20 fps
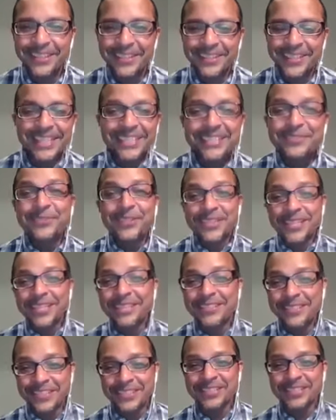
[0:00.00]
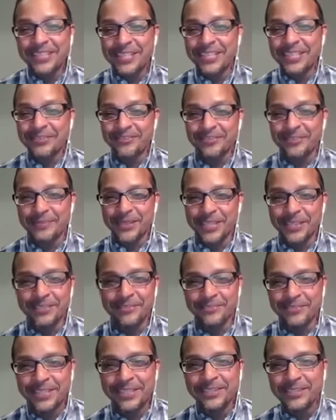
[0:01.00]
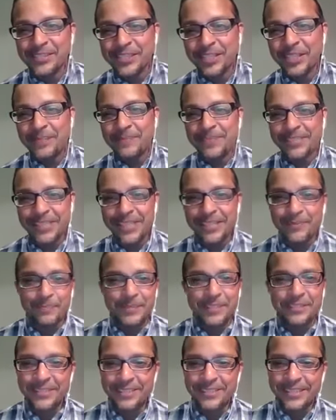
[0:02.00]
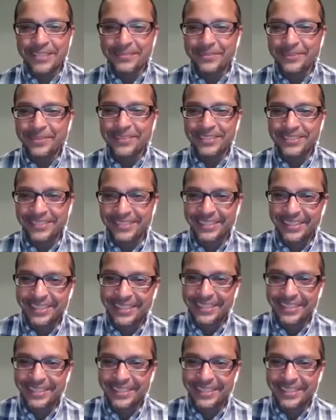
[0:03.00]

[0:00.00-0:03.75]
where it gets exciting for me. The VLOOKUPs, the pivot tables.